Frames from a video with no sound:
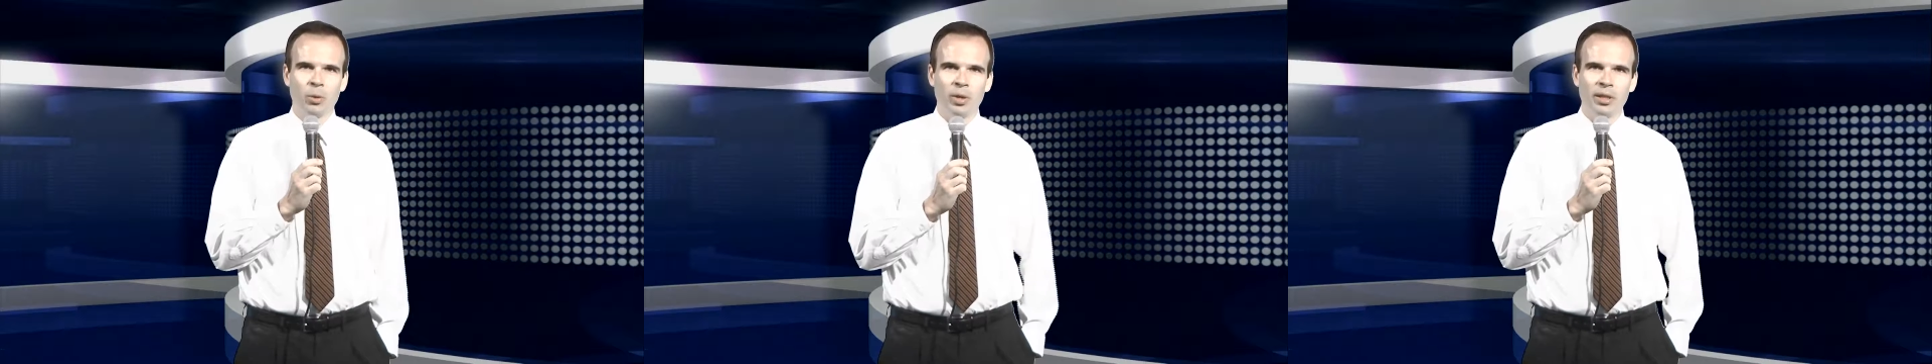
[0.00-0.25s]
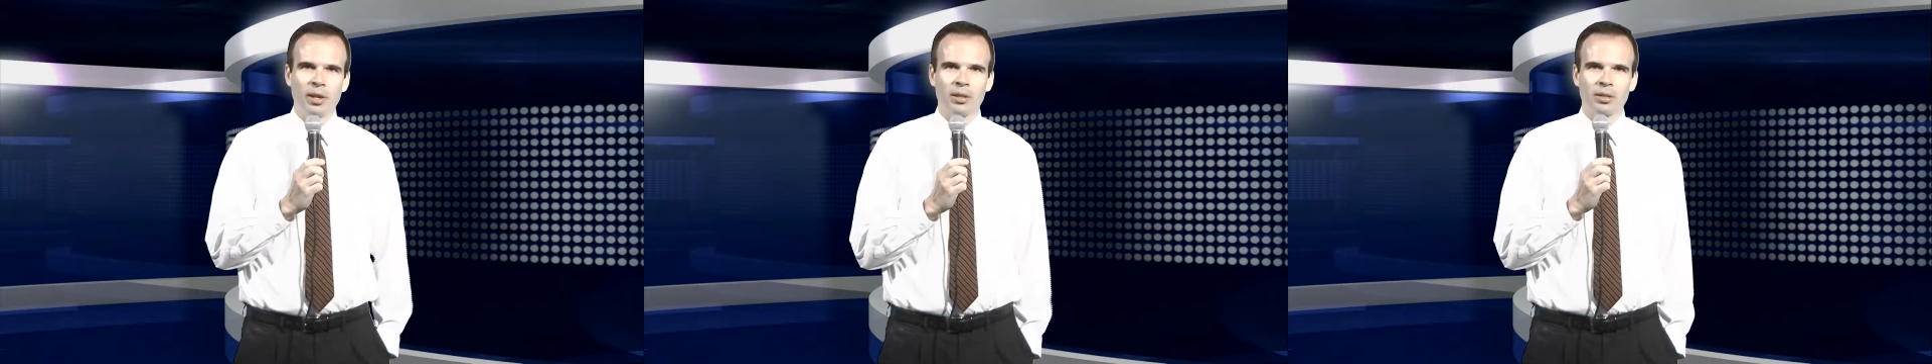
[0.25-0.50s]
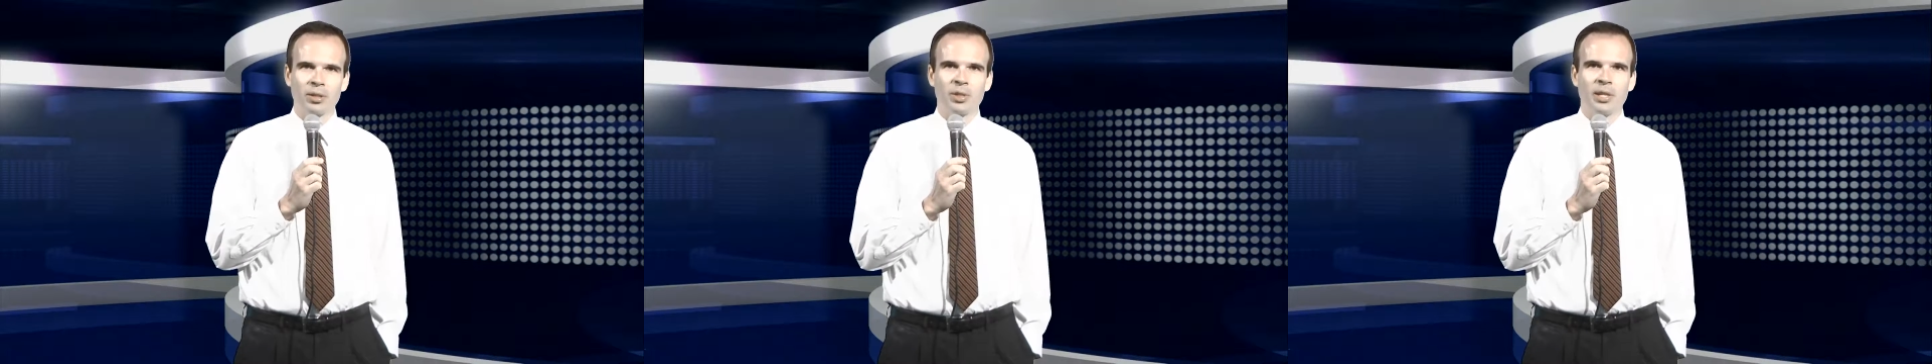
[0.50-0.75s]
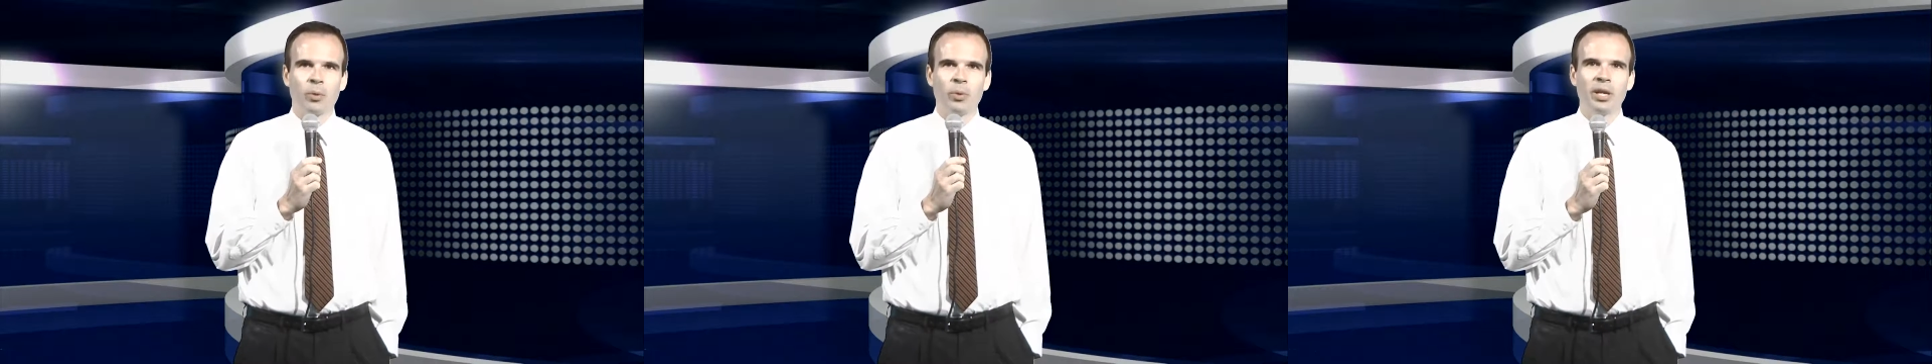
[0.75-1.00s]
with others
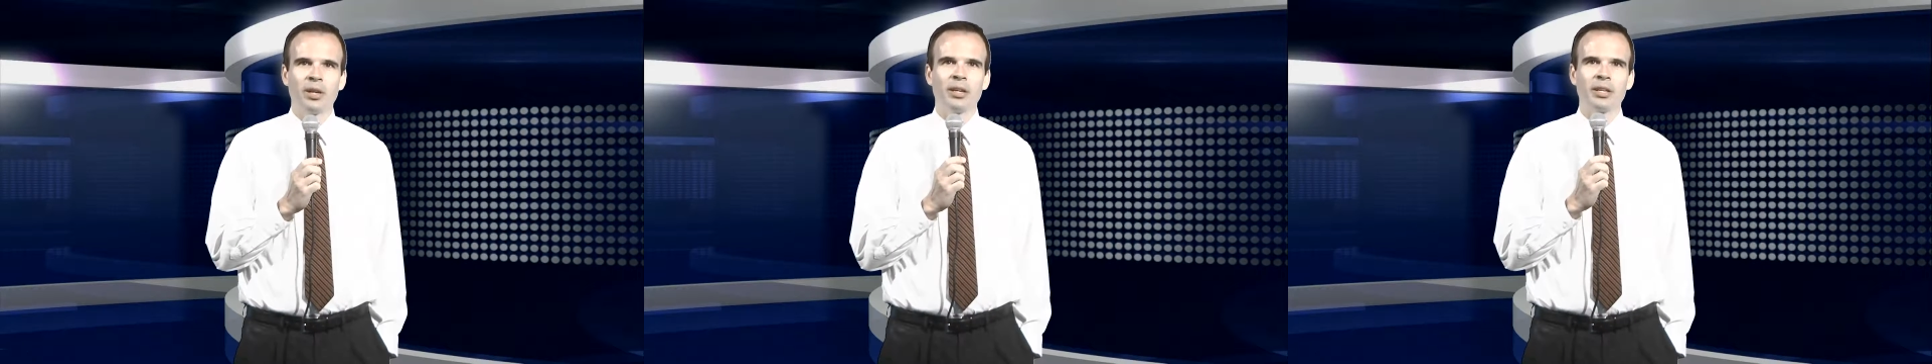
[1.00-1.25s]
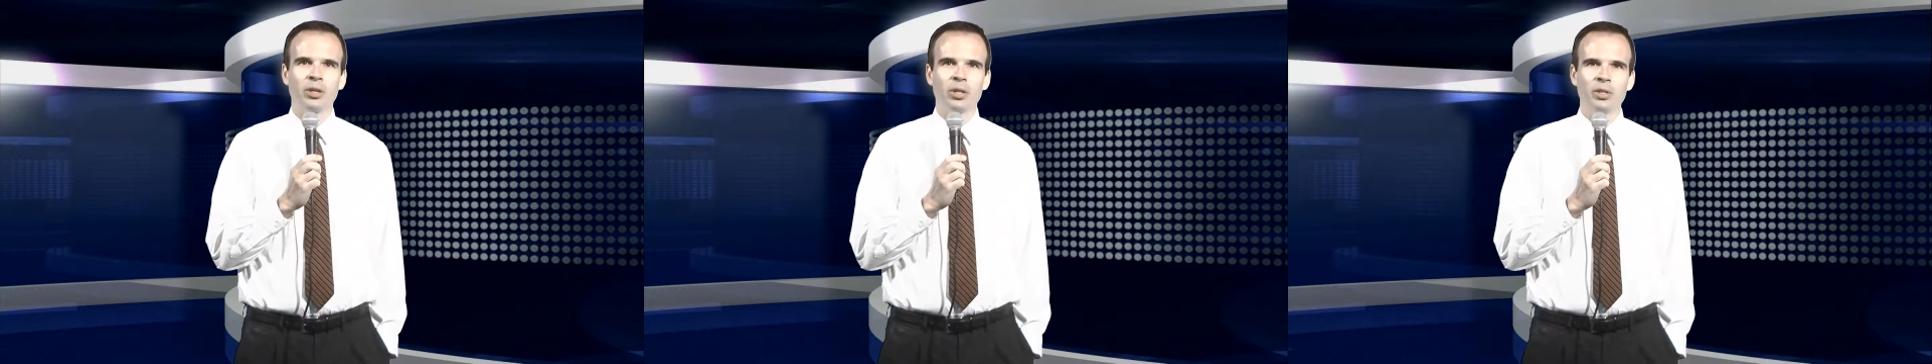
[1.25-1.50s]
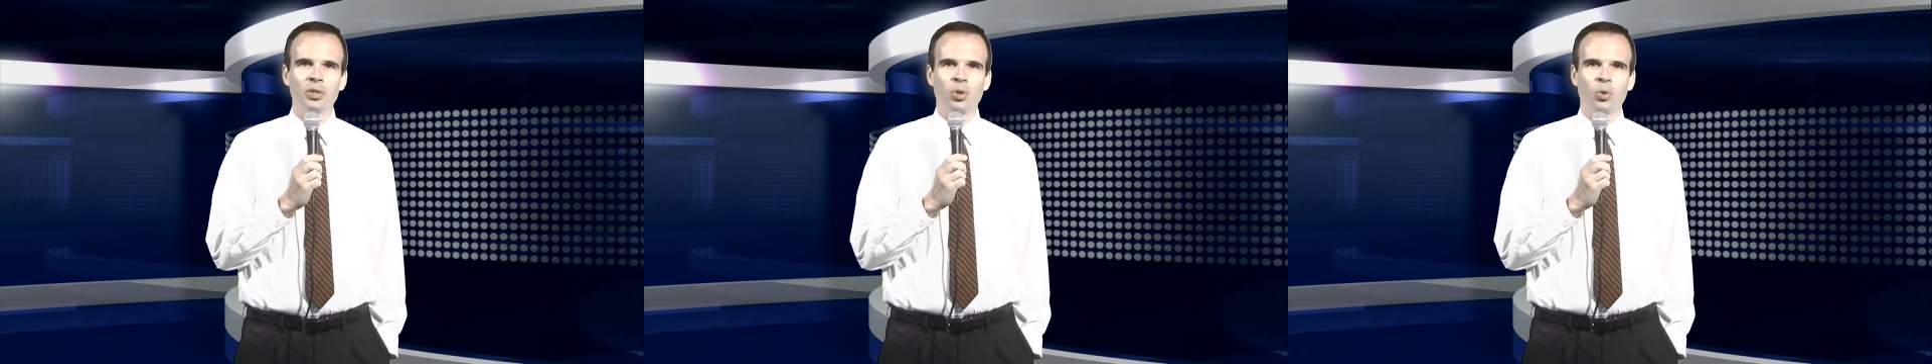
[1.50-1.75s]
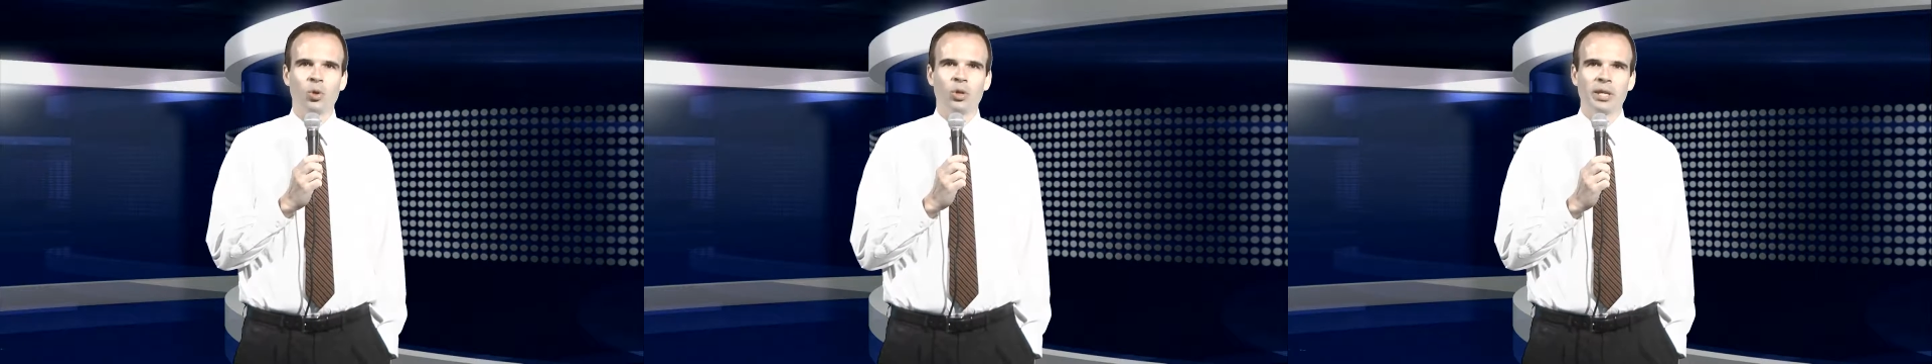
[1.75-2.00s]
that we are a good
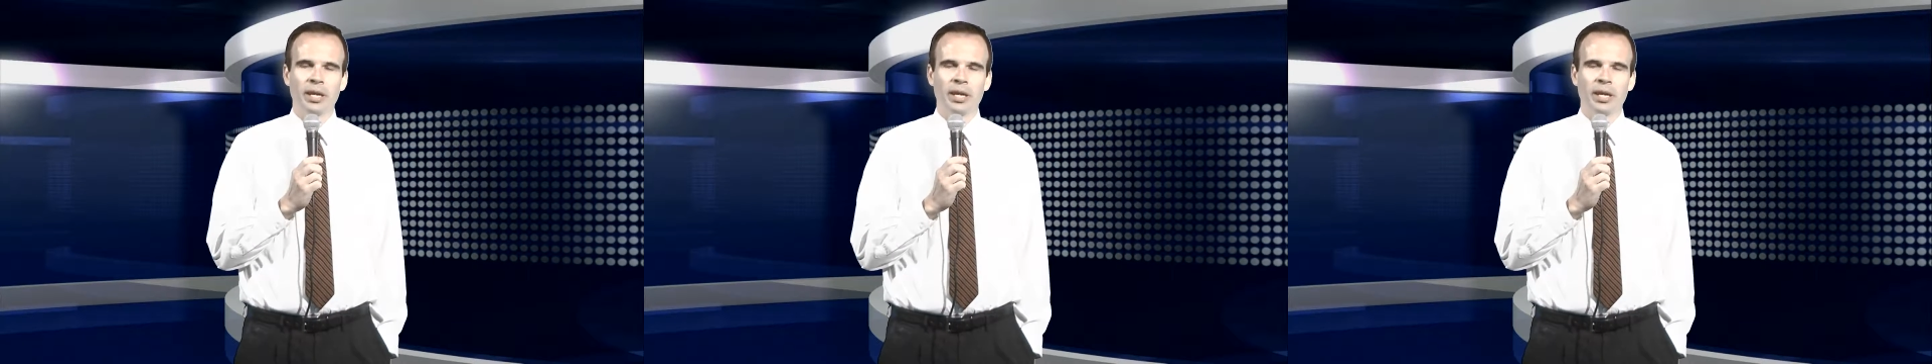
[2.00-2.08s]
school